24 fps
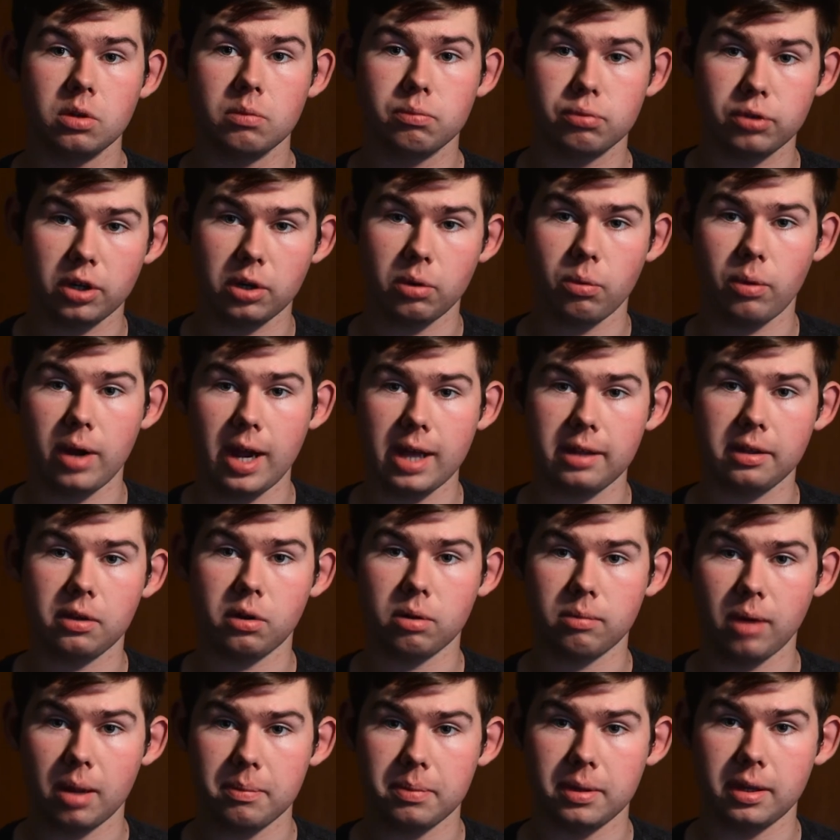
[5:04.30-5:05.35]
pretty widely, or
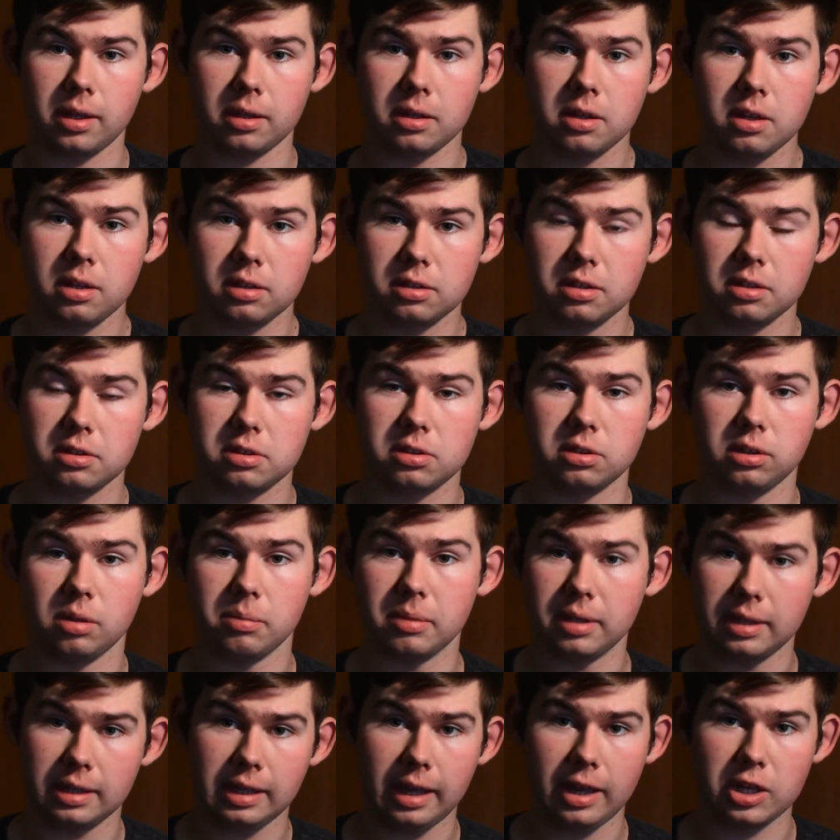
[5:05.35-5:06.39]
it might be to
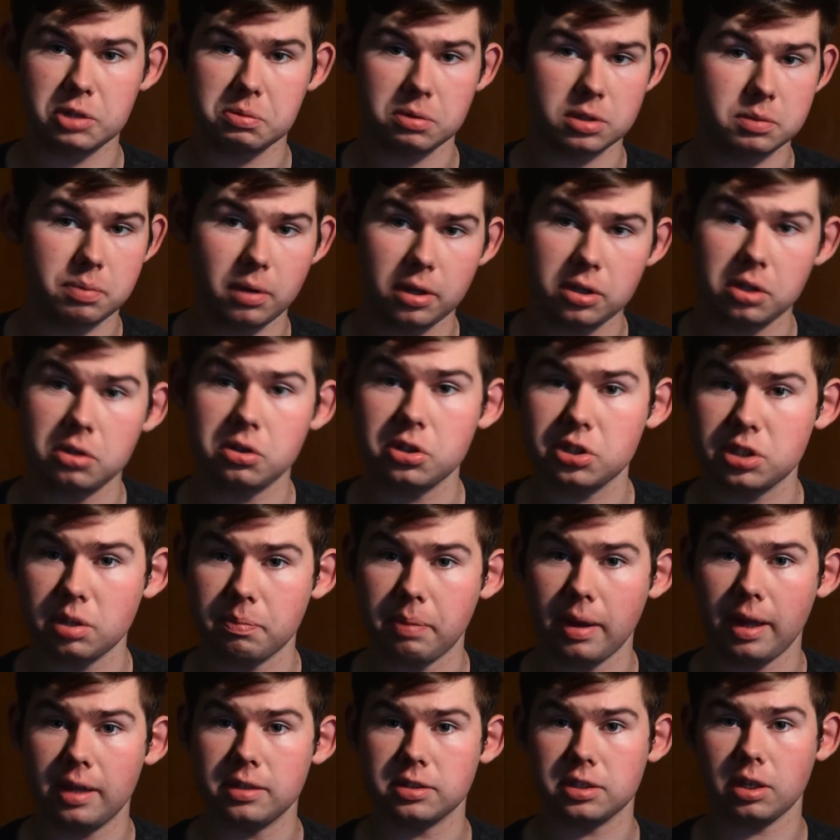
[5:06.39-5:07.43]
limit engagements, but it just
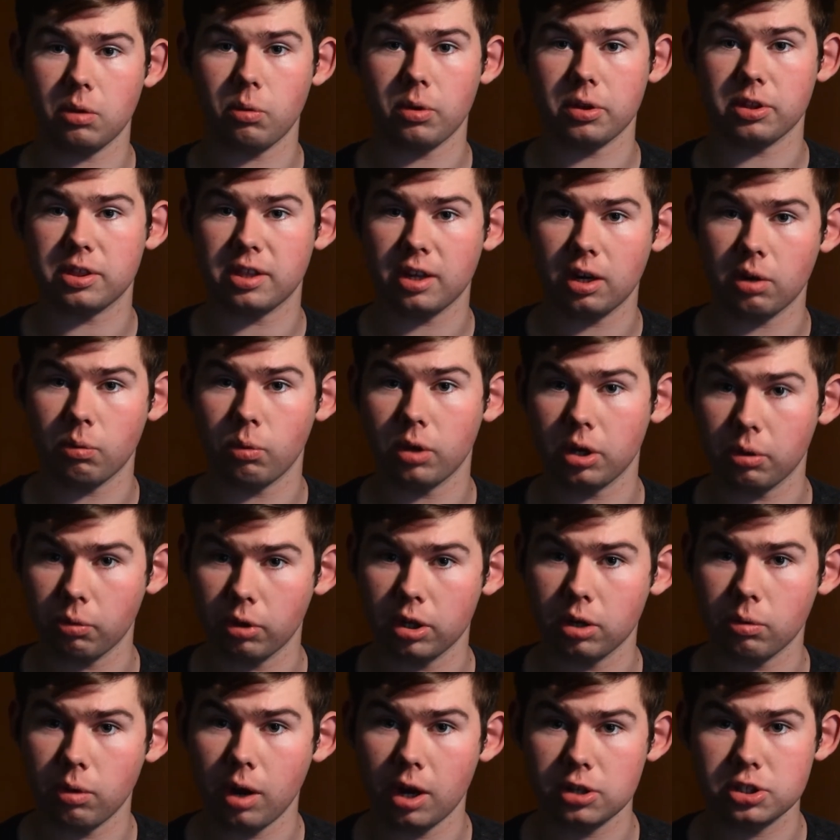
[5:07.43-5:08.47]
depends on what theater and where
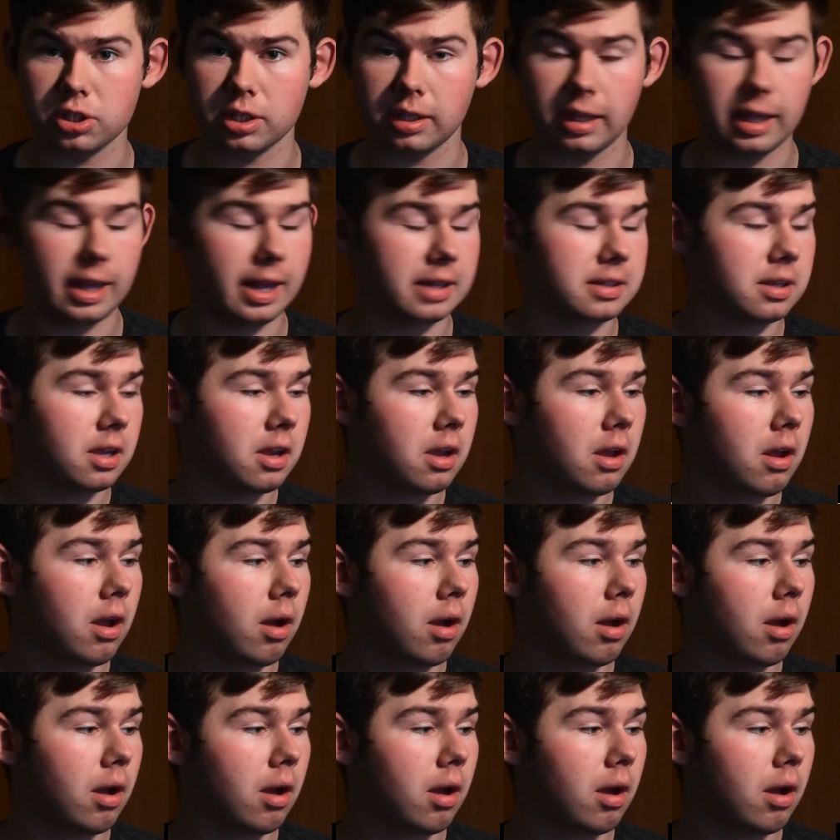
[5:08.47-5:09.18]
you're watching it at.